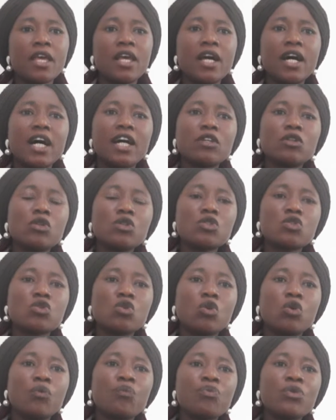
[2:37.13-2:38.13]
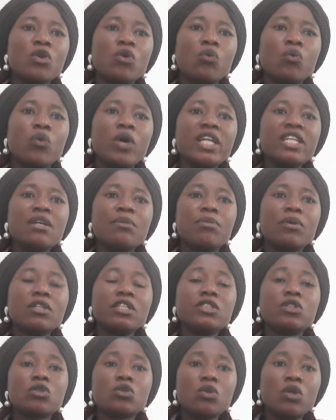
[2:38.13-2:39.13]
And also, when the
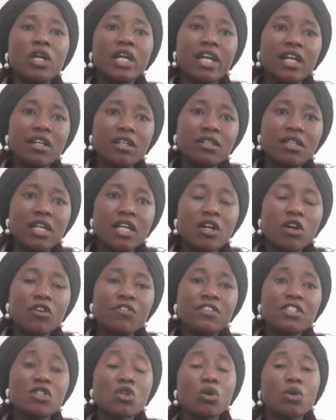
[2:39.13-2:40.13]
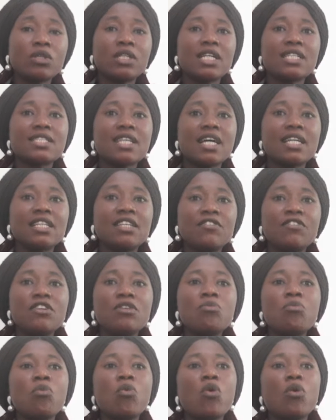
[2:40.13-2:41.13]
political office holders are
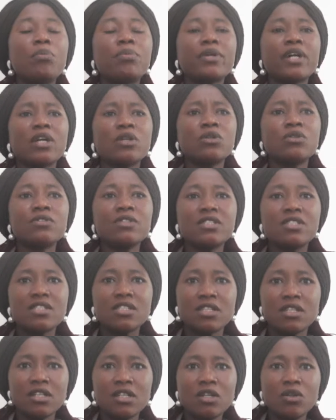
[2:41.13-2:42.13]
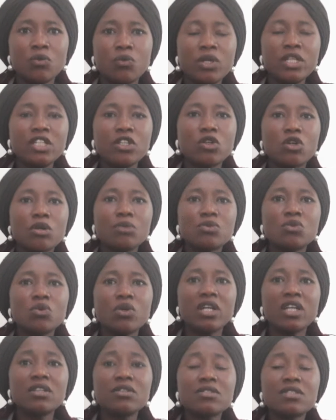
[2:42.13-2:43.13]
given more priority when it comes to
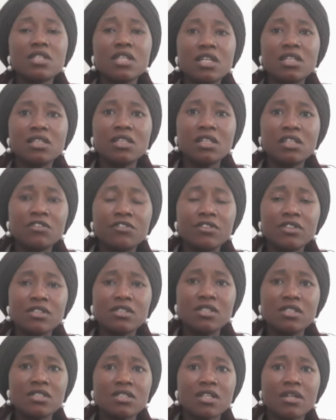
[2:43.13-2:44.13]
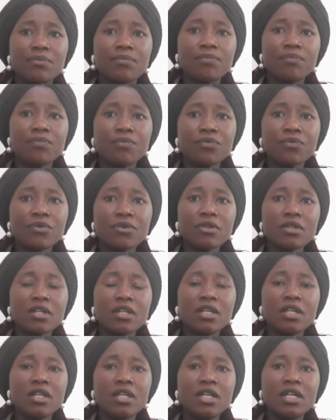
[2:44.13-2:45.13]
healthcare delivery system,
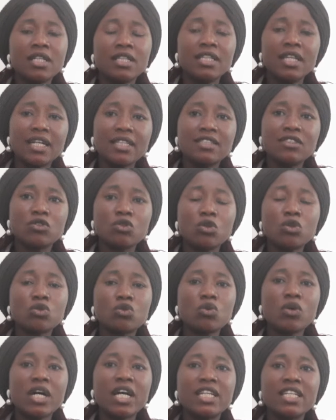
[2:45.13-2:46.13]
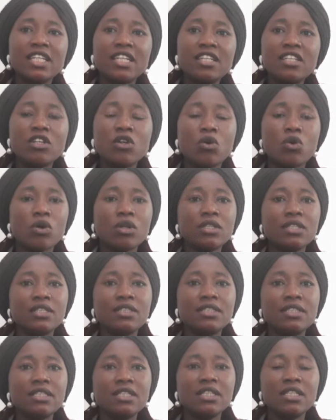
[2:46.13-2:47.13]
that is also an
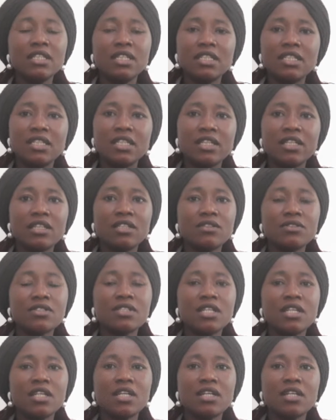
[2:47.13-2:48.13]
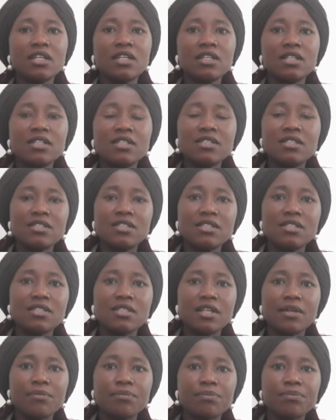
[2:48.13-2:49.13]
inequality in the healthcare
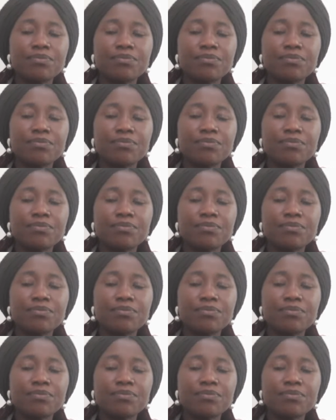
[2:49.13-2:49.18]
system.